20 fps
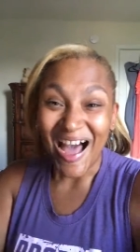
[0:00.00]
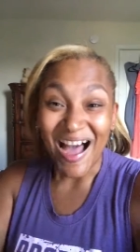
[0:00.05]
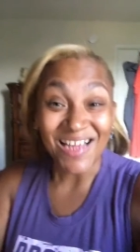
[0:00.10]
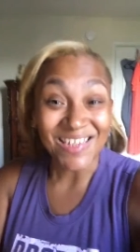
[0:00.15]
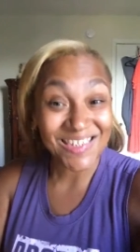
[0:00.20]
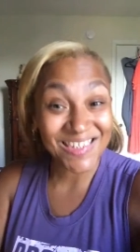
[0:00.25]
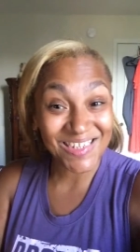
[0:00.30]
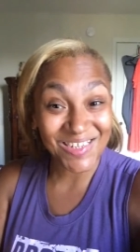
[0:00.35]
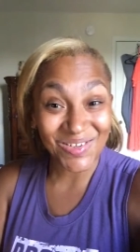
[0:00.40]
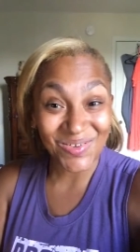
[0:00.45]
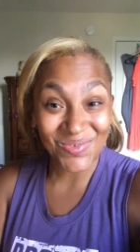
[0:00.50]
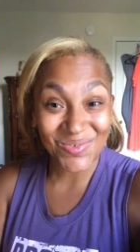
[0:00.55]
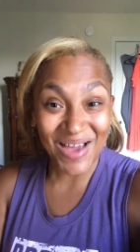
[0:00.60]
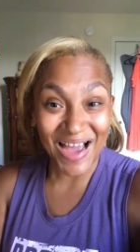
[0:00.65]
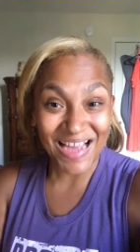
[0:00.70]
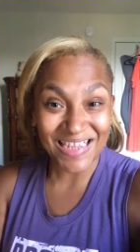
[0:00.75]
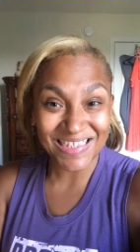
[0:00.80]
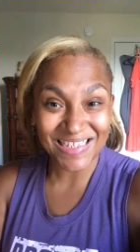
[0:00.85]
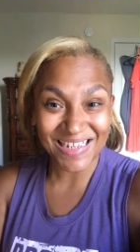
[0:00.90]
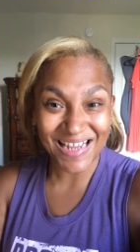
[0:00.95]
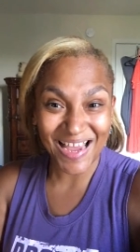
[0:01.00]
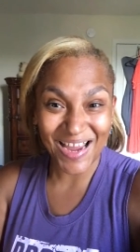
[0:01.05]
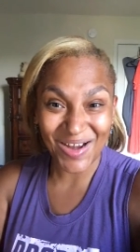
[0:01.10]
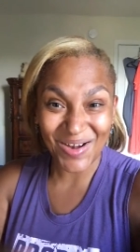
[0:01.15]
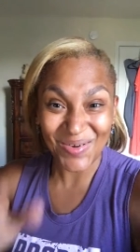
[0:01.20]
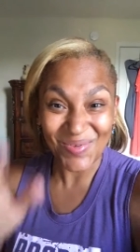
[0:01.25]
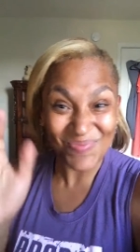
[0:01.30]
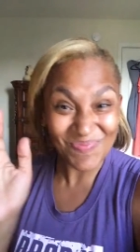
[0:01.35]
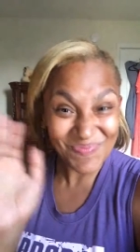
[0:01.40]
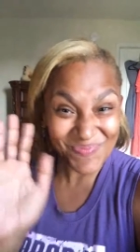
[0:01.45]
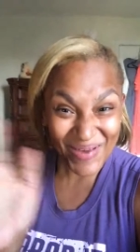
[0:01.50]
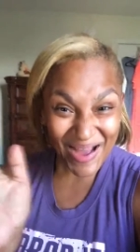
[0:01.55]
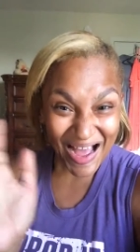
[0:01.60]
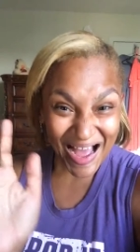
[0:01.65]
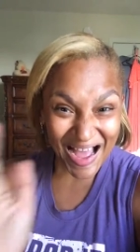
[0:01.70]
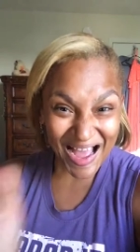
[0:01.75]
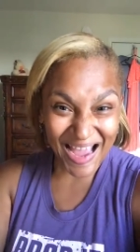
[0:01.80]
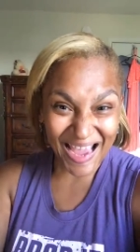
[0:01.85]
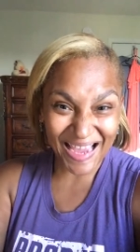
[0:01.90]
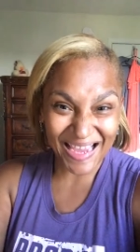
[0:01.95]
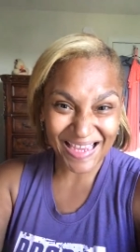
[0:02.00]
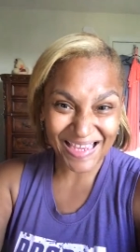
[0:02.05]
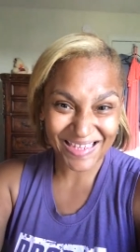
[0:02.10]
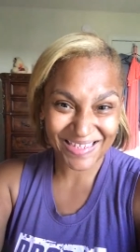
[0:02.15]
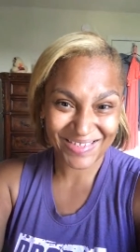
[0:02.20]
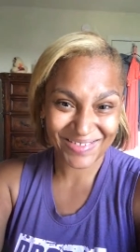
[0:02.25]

I'll see you guys later. Bye.